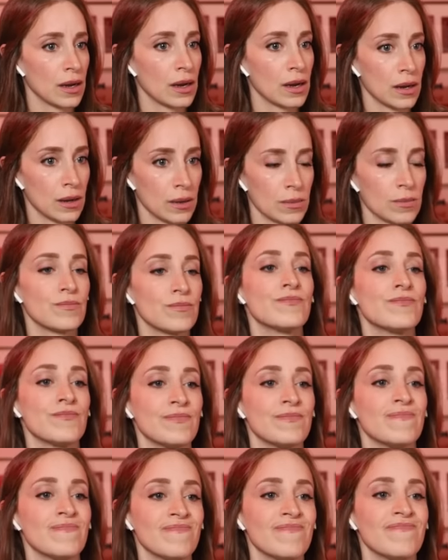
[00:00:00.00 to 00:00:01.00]
Or like because
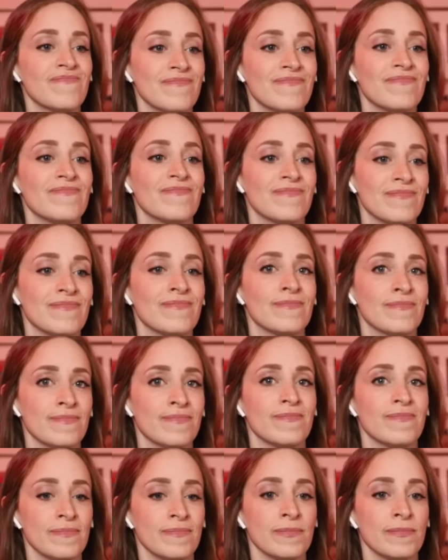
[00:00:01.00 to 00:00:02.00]
someone's sticking a
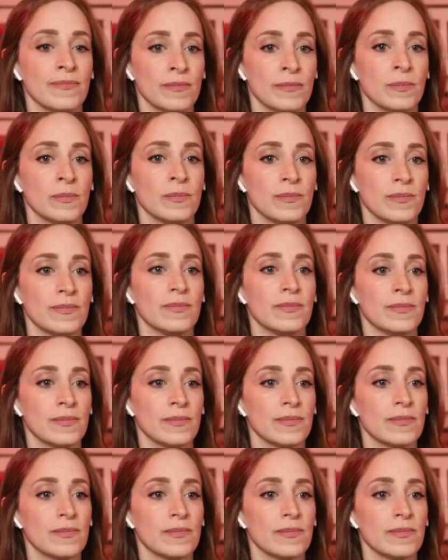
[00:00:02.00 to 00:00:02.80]
gun in your face.